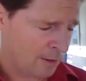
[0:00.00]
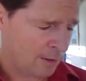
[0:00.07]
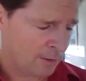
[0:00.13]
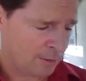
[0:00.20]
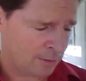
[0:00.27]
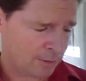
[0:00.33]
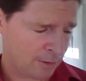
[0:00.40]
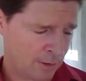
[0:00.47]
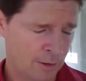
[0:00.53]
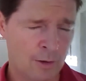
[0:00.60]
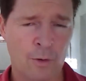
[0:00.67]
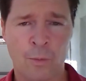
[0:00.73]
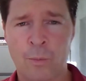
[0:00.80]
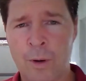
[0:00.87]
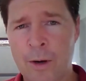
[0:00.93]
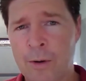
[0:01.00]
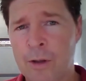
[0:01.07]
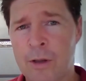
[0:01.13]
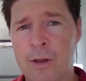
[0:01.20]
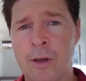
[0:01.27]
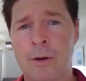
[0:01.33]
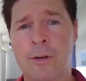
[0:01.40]
song "Where Are
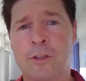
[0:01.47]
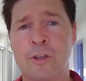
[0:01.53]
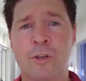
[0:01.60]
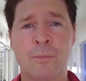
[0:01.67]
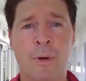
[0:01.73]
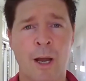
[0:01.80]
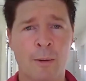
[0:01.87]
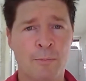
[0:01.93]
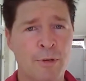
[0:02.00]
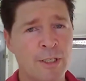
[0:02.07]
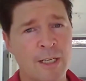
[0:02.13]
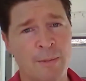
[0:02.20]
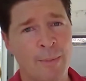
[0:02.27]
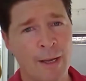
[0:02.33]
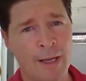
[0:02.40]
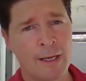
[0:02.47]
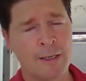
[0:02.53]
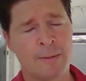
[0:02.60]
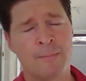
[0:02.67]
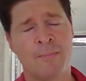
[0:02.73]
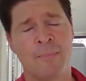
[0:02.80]
You Going To, My Pretty Maid?"